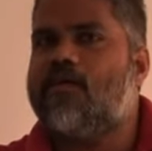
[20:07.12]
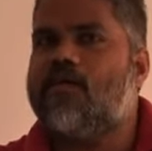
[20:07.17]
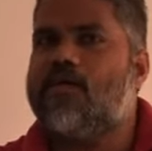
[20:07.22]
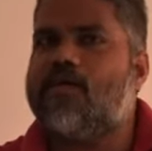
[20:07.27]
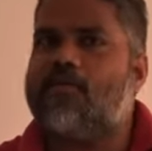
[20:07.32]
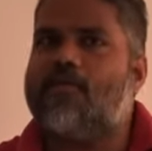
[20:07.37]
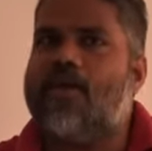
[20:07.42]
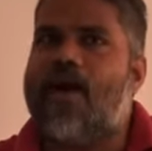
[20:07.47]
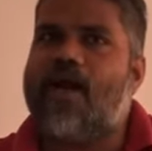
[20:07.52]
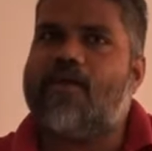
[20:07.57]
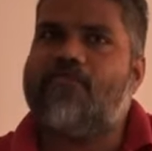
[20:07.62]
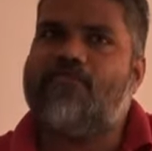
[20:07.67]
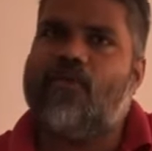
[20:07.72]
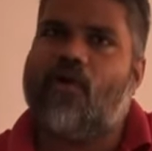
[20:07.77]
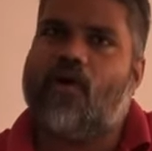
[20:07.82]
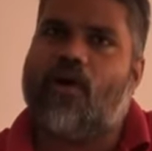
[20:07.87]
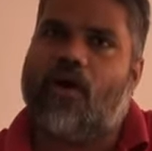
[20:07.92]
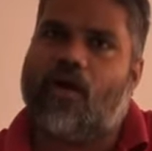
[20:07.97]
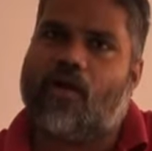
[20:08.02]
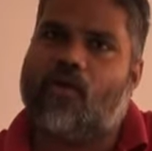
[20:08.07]
demand
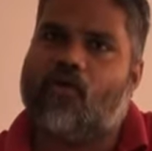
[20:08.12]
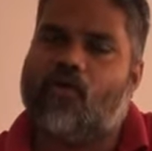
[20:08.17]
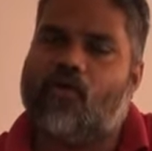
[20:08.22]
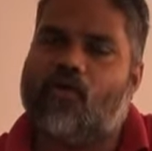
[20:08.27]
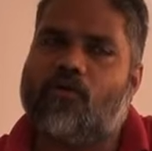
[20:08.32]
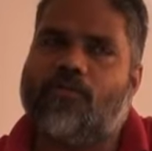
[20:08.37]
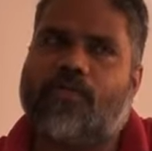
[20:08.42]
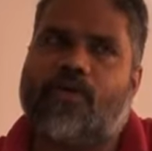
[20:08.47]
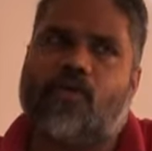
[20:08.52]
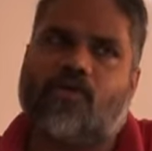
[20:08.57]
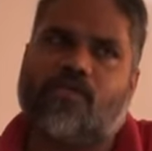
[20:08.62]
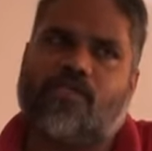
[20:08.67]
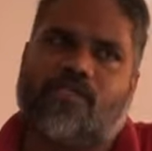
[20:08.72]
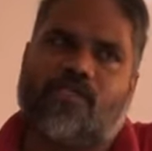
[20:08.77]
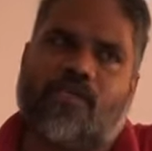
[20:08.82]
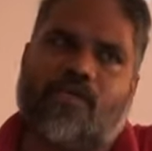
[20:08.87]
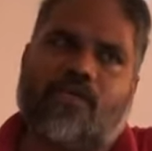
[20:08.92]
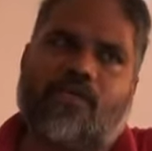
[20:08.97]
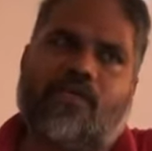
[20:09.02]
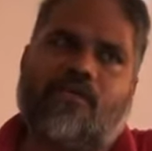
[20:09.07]
for alcohol because
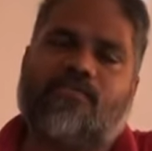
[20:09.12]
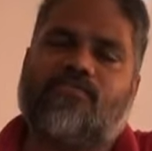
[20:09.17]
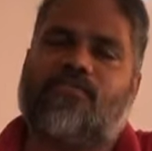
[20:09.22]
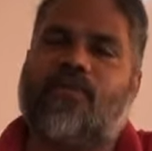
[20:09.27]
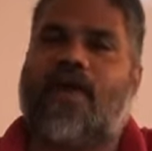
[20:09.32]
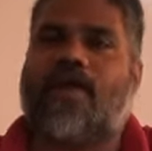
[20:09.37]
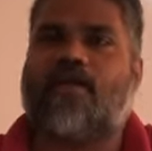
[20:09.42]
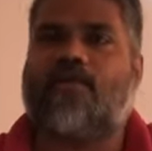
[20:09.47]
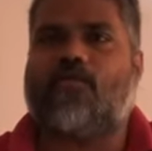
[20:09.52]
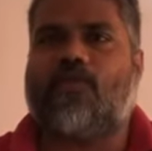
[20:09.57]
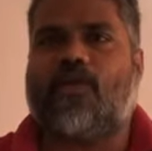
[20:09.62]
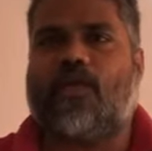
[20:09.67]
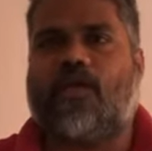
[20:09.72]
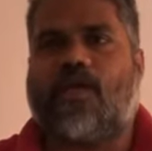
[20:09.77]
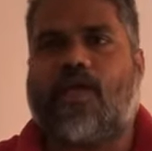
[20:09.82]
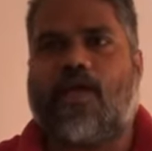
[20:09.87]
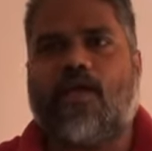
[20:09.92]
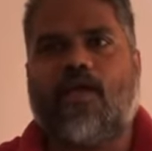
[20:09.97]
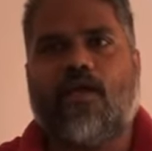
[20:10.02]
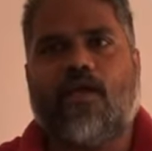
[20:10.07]
drunkards find
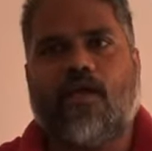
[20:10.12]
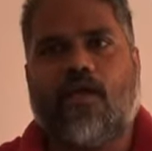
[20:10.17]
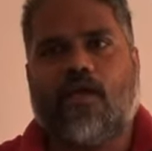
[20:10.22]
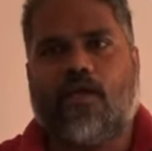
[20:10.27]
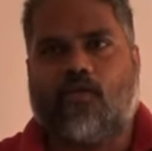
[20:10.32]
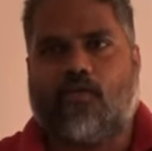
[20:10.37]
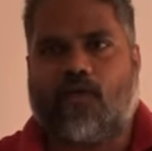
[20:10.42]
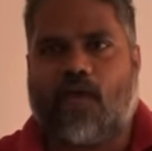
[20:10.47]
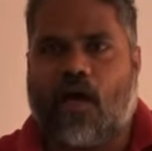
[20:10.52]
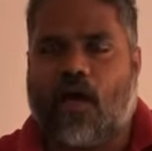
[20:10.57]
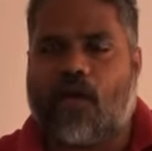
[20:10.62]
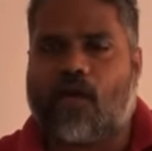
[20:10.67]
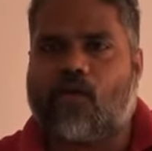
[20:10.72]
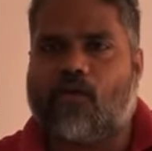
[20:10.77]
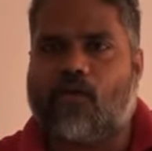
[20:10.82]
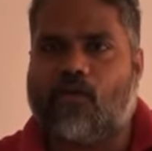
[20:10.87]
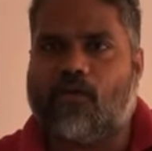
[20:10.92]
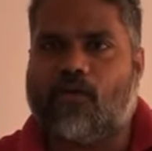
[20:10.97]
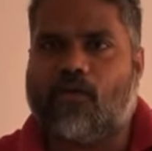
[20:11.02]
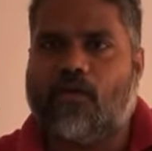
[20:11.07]
utility into the
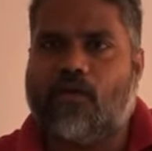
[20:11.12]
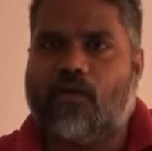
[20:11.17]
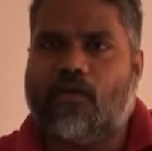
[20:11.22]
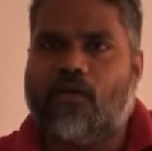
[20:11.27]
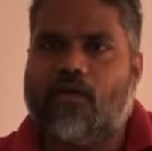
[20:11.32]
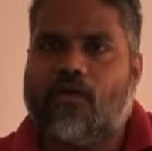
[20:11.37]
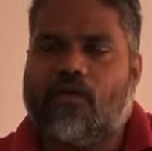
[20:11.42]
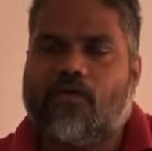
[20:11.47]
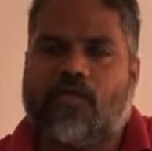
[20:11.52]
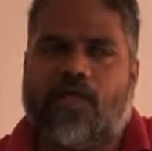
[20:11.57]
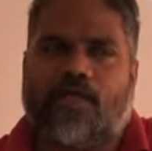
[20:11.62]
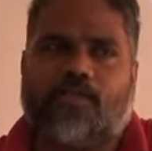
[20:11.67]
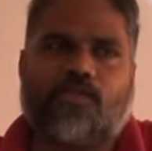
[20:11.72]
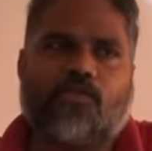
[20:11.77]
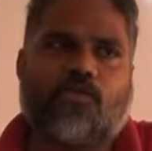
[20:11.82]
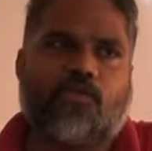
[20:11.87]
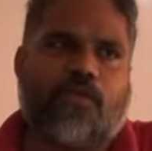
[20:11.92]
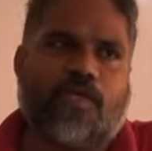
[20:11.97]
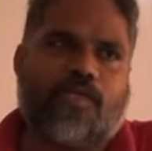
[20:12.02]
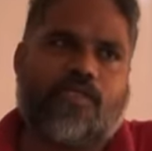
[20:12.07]
alcohol. Then
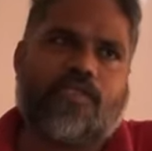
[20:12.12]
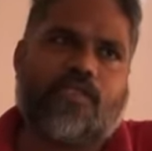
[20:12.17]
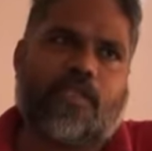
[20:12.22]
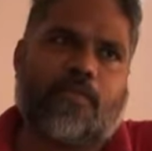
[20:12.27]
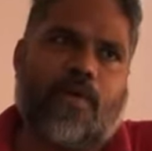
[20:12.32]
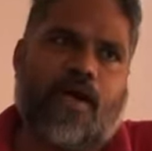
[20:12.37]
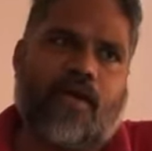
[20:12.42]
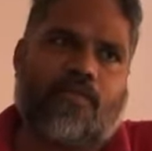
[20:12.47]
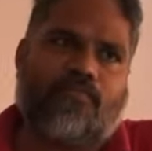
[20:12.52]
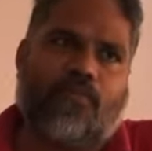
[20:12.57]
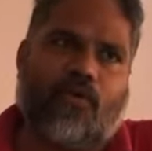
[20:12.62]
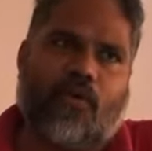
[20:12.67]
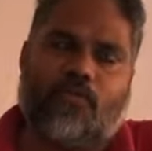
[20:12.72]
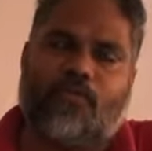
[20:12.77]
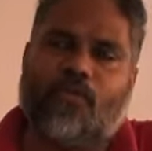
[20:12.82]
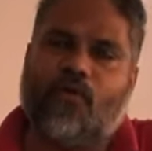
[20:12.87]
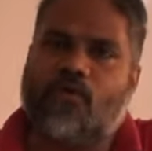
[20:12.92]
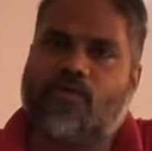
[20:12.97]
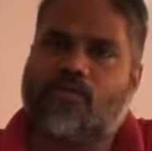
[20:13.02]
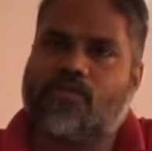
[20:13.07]
students demand for
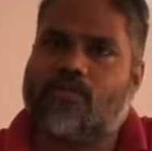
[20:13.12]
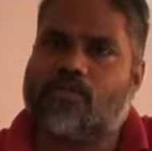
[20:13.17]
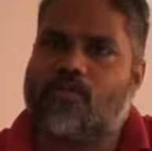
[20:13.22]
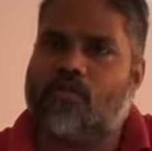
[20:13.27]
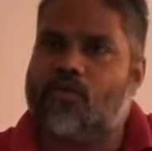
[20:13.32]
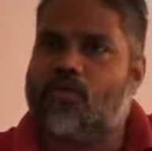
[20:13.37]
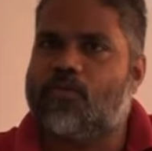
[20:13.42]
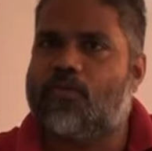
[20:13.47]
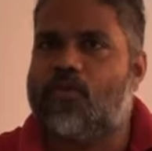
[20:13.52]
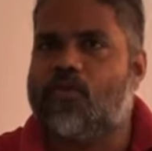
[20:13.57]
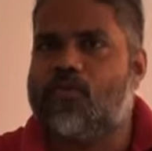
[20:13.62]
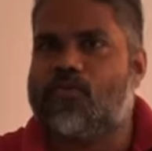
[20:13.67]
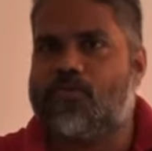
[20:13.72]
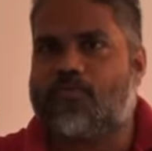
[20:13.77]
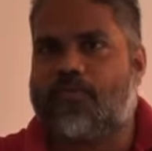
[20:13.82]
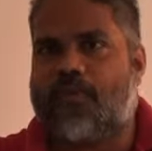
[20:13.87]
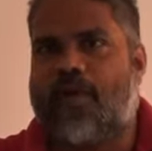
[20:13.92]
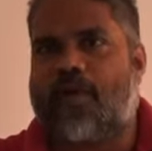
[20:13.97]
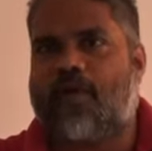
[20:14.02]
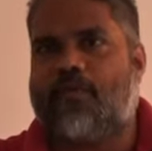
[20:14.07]
books, notebooks,
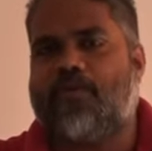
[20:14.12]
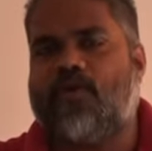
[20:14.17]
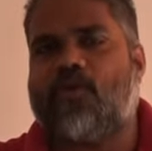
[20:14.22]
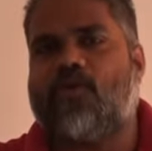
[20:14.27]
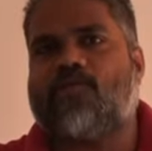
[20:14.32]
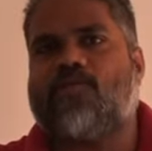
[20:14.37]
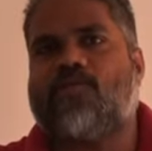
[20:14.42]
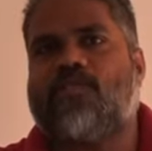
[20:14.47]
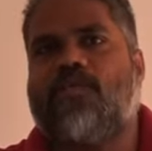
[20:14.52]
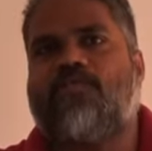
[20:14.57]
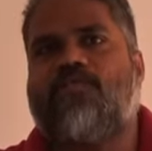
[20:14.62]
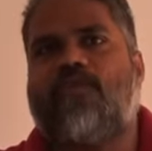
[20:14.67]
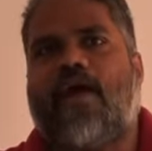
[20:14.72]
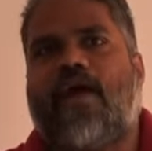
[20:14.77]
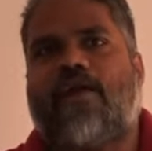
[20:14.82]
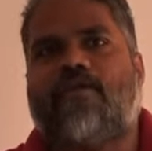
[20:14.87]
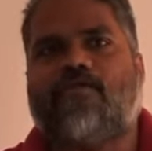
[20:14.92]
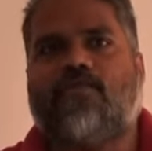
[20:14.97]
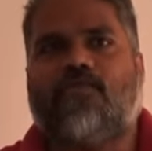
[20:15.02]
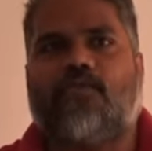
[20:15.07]
pen because they
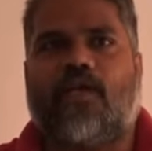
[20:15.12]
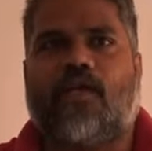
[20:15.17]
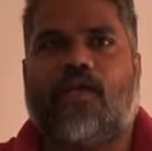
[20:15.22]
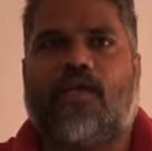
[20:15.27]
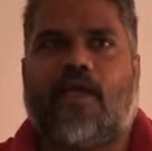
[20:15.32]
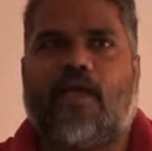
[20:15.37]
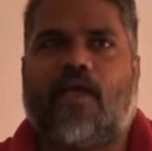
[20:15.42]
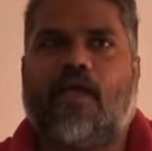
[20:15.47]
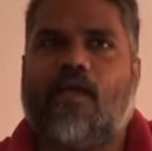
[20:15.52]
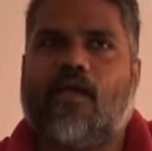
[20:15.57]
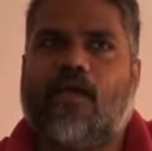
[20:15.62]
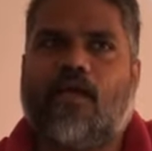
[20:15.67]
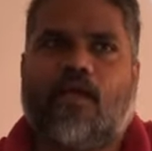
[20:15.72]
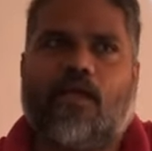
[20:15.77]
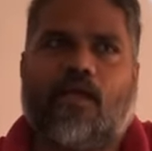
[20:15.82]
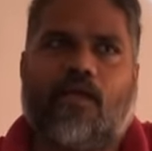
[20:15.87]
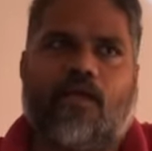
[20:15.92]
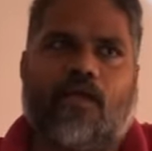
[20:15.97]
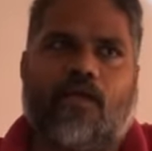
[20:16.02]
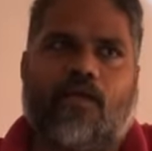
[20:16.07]
find utility
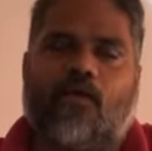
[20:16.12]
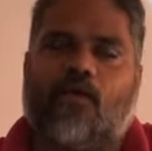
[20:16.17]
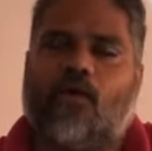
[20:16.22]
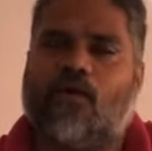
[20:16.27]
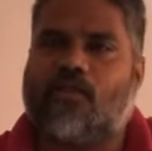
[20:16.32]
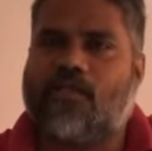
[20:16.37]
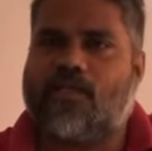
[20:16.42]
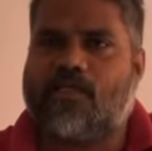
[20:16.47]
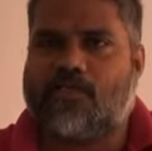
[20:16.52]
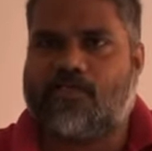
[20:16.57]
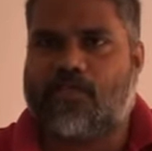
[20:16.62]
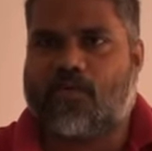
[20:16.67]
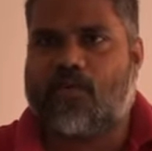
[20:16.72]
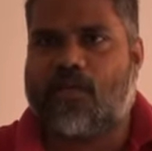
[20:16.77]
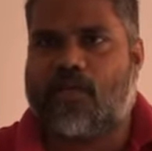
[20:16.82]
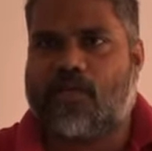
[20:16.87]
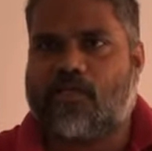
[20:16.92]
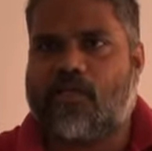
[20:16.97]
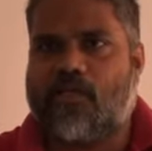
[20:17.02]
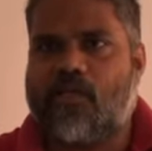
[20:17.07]
in all these
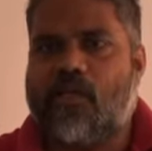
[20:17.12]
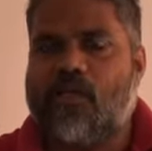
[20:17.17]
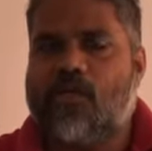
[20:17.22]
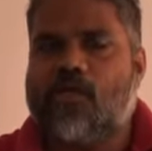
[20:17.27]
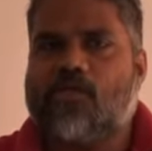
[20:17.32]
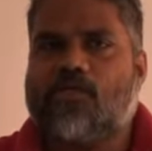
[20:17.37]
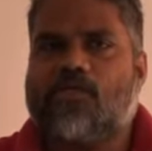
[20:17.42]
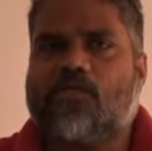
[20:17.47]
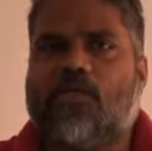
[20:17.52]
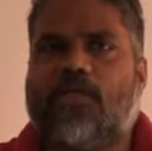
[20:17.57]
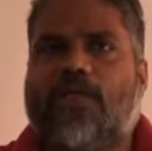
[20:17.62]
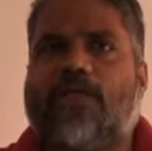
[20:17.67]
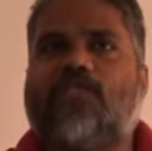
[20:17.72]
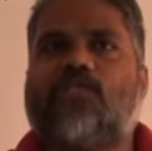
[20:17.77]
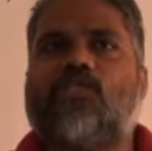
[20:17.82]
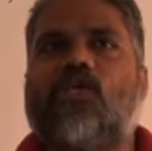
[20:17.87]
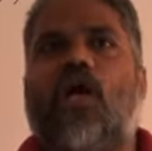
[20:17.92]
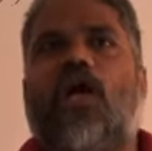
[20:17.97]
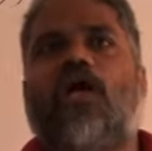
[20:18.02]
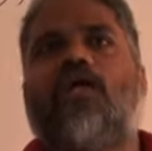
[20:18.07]
products. So in
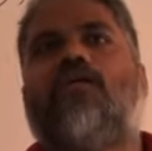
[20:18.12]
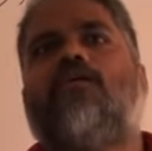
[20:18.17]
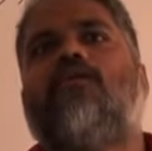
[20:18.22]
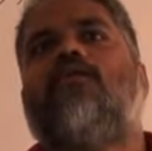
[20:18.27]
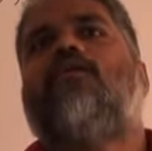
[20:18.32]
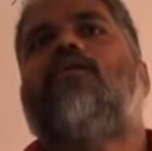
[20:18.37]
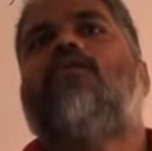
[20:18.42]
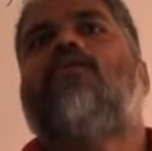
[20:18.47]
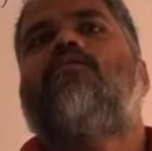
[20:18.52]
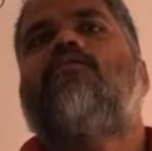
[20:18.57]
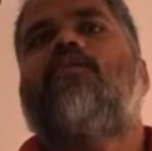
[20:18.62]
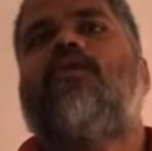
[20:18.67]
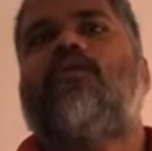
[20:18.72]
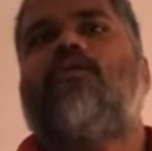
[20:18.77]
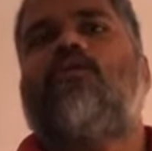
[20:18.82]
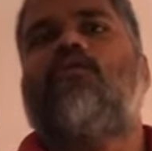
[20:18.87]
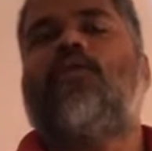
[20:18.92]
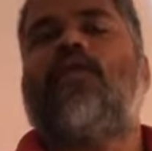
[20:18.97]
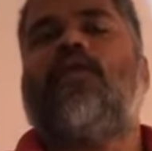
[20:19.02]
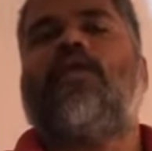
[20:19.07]
short, the
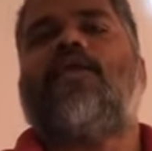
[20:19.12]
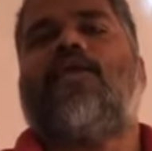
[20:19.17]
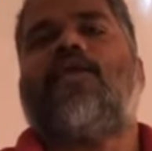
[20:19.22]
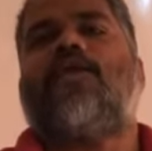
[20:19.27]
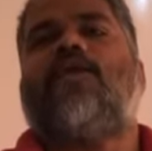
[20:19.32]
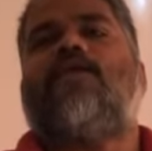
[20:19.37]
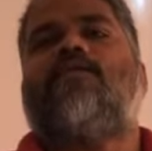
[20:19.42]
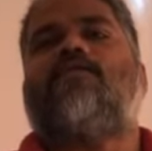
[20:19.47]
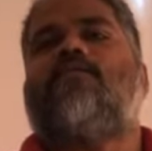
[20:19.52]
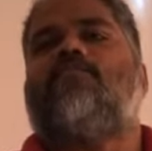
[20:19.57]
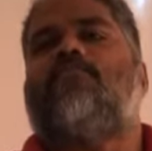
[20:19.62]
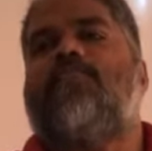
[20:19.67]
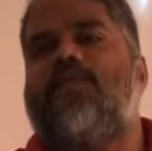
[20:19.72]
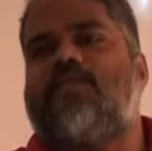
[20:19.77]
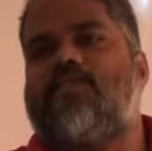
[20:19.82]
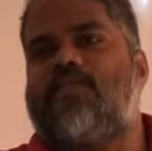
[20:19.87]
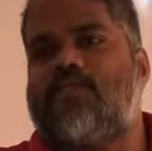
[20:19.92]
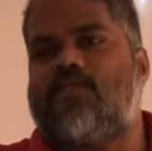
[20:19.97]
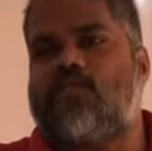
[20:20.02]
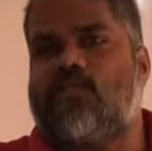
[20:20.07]
utility is the
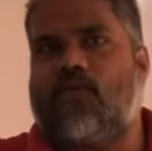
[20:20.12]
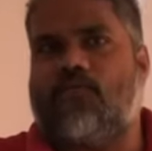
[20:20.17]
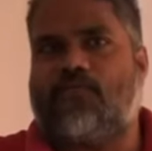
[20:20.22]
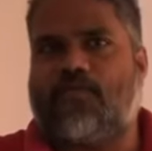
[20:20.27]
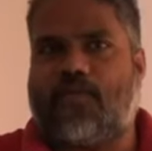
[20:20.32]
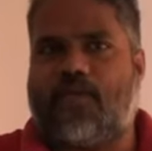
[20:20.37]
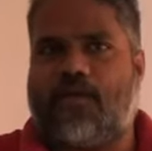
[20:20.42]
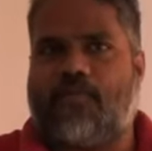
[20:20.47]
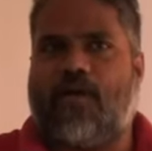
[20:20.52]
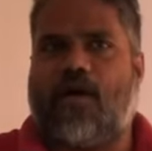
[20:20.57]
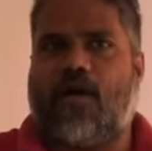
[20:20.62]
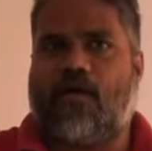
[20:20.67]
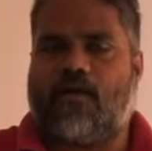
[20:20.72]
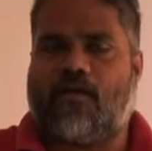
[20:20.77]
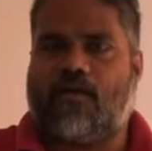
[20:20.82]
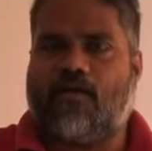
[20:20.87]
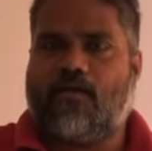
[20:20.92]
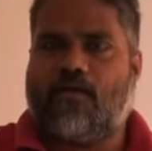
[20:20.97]
basis of demand.